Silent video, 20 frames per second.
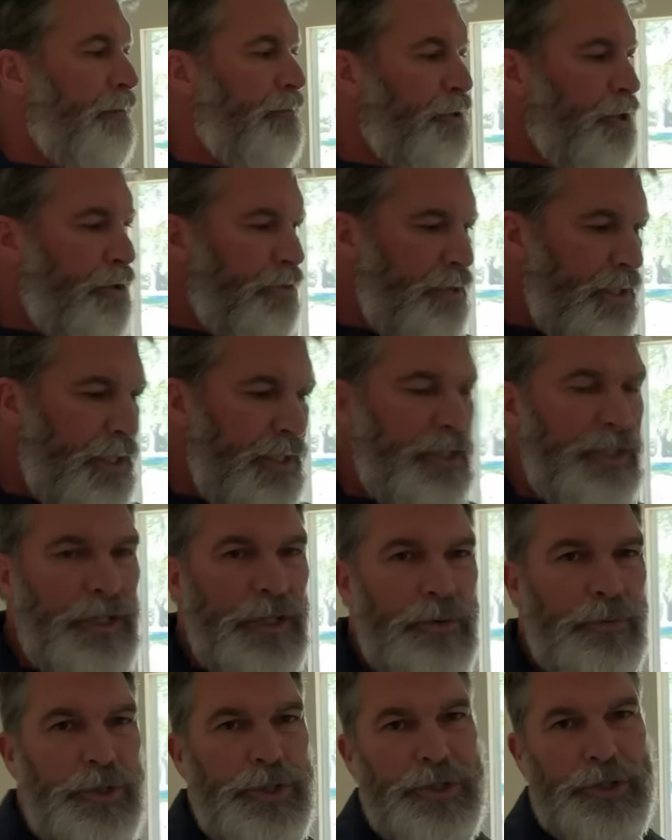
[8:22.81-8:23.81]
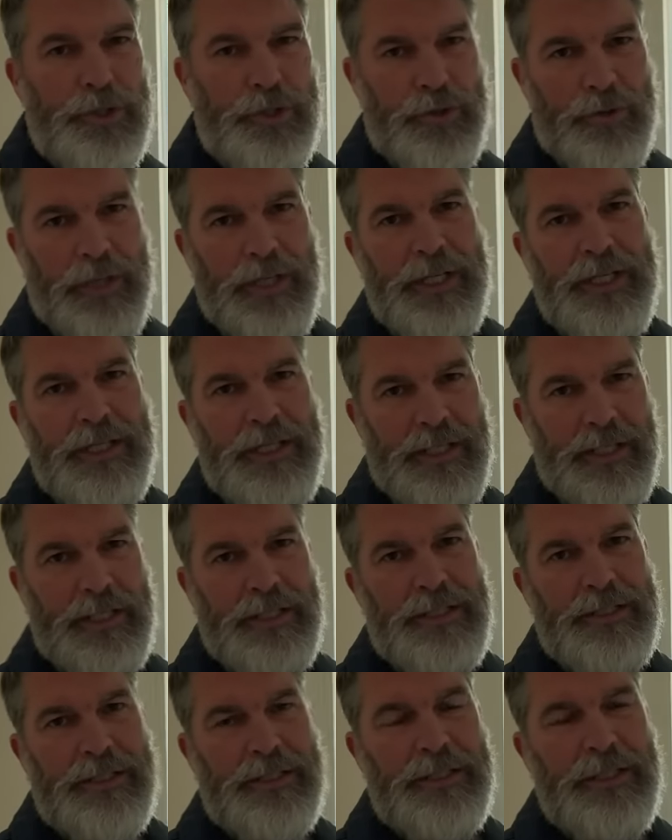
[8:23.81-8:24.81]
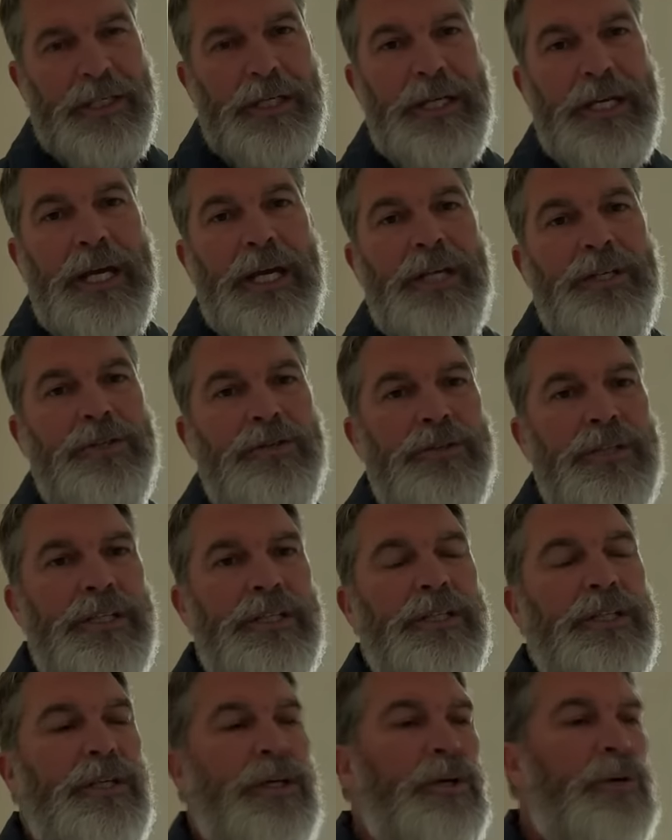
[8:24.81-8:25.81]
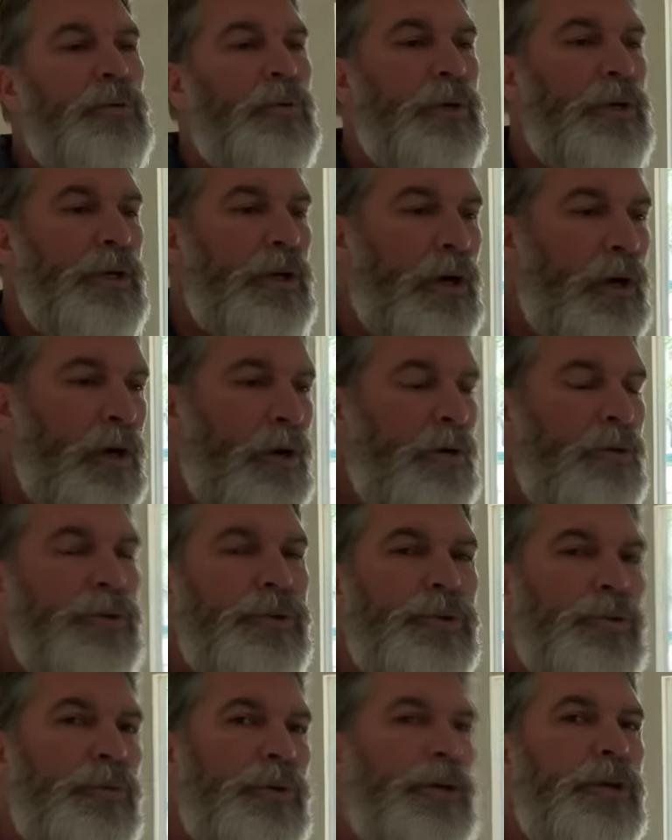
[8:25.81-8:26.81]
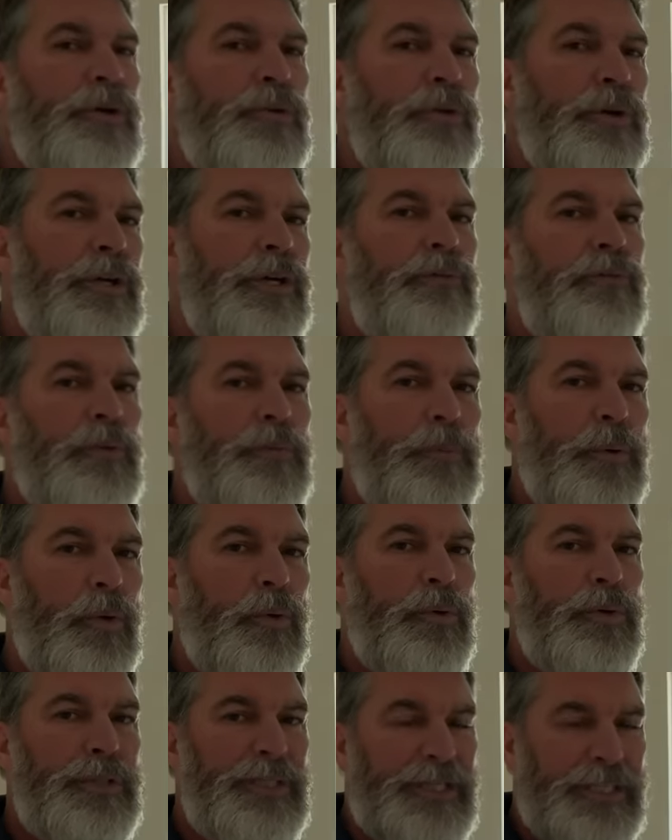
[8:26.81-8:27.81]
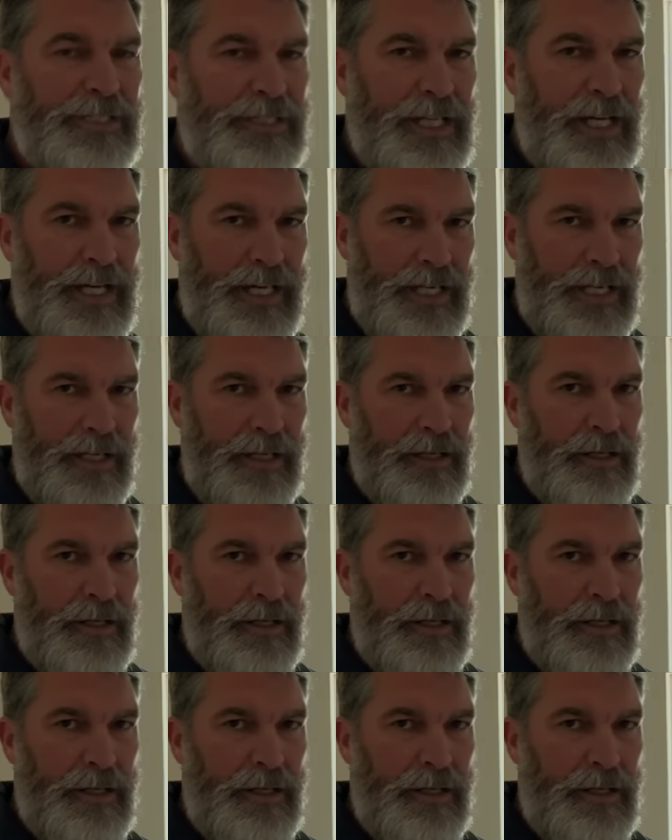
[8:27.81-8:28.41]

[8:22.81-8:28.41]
You need to know what your credit is, and you need to know what all three credit reports say,